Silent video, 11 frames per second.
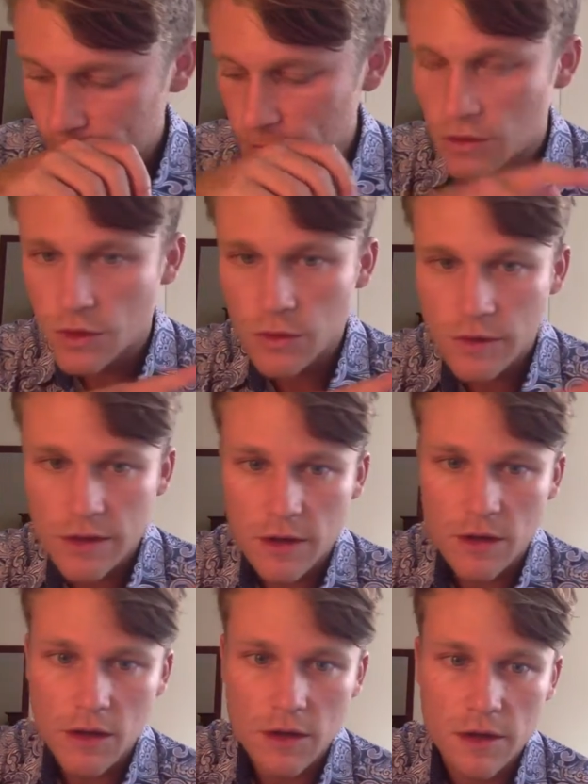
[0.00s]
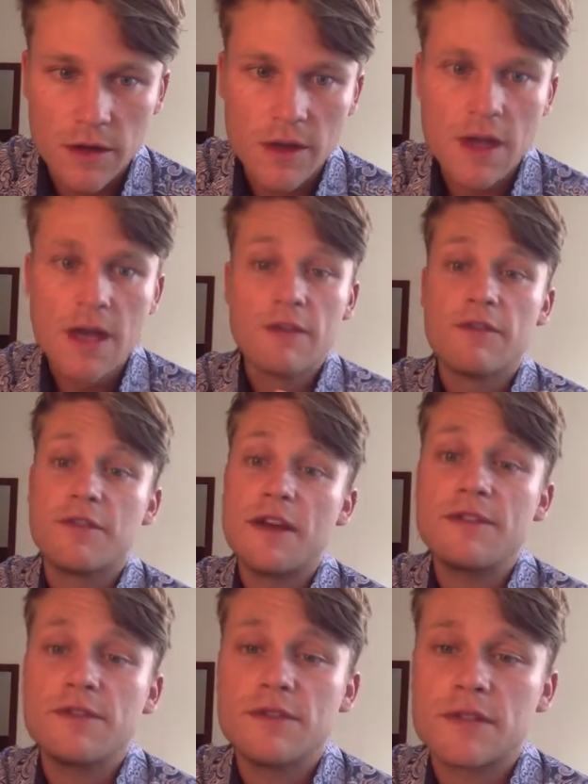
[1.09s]
so there are 5
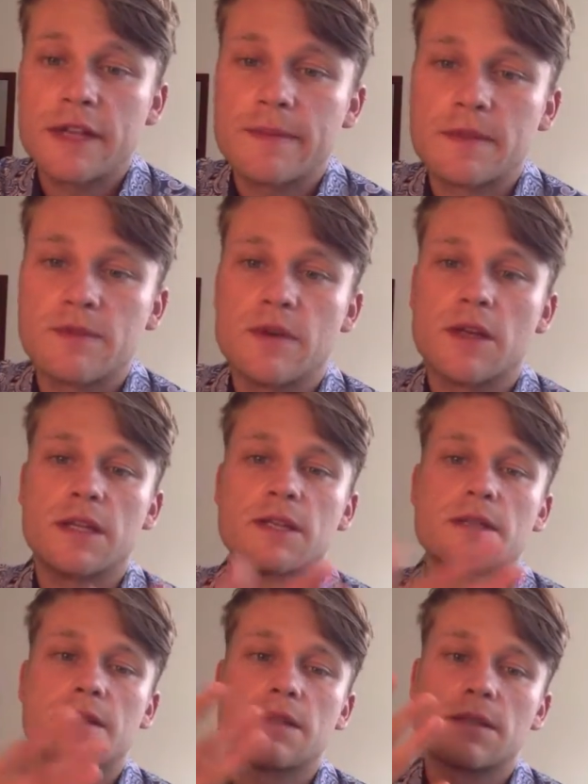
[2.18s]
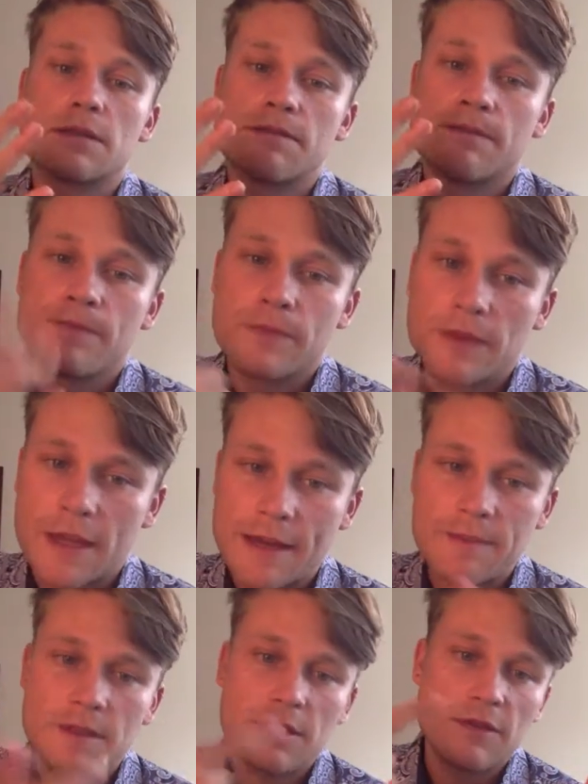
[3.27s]
different types of audiences:
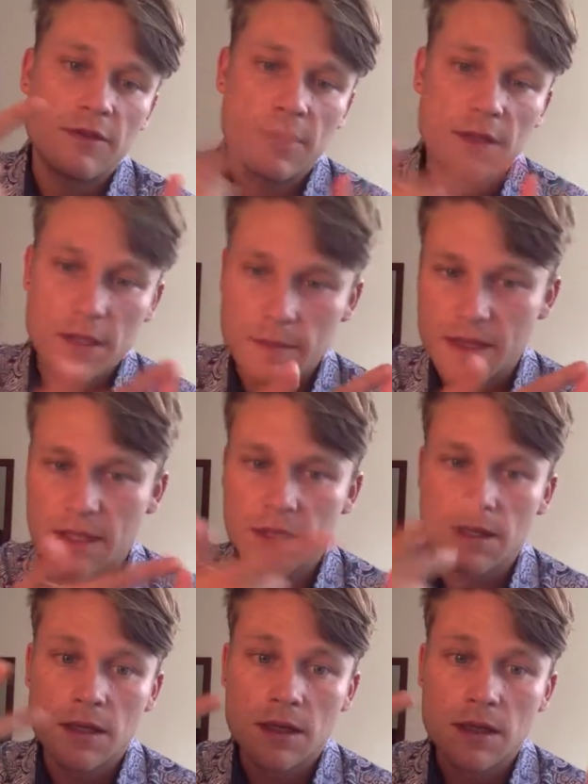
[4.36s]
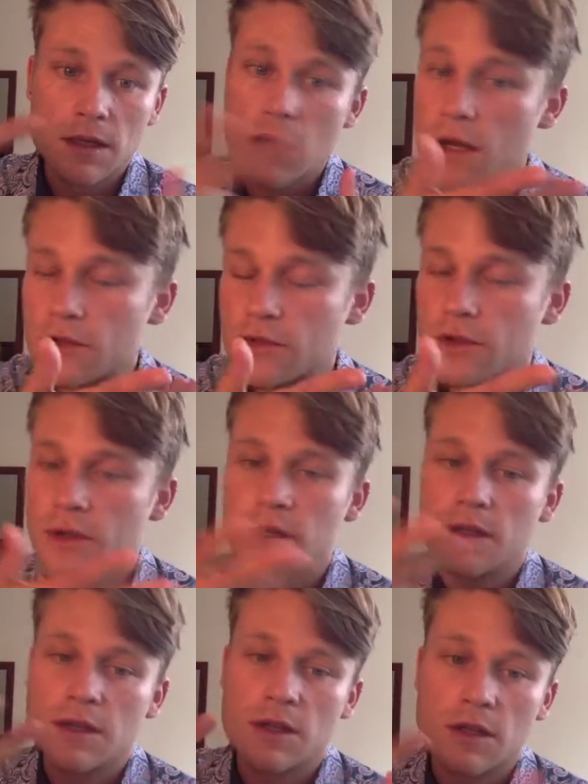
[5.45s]
captive, committed, contrary,
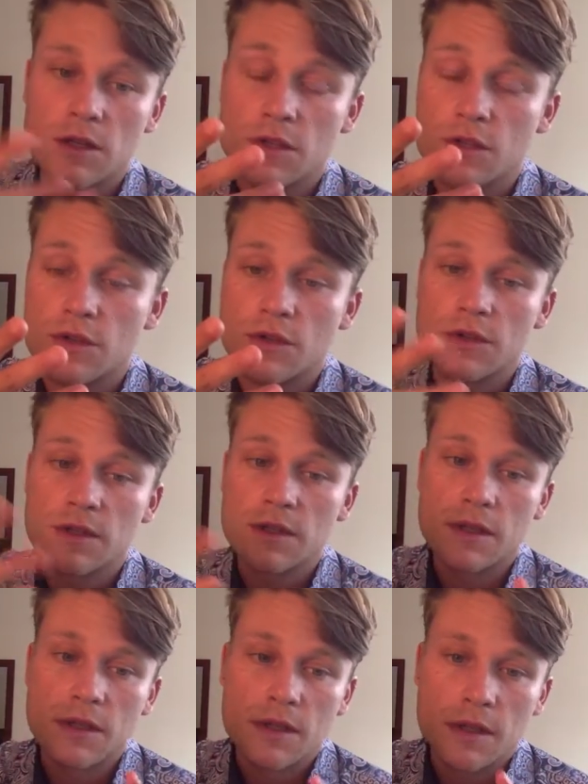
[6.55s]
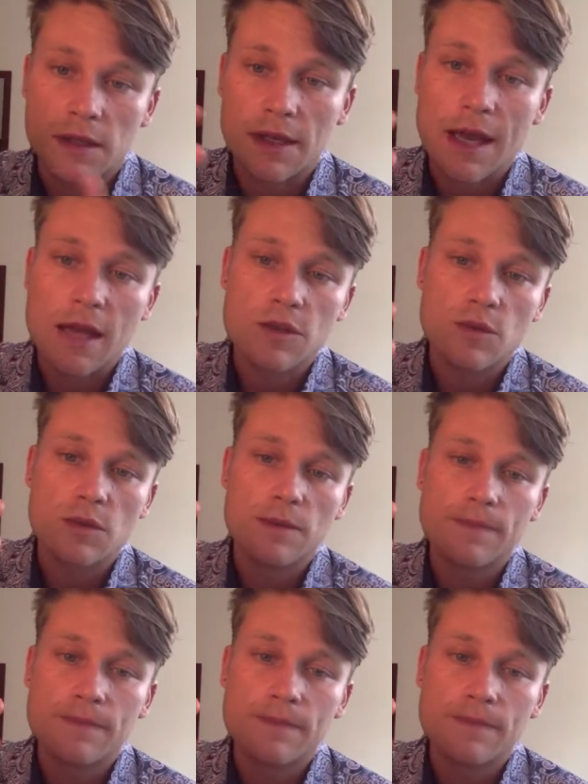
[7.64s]
concerned, and casual.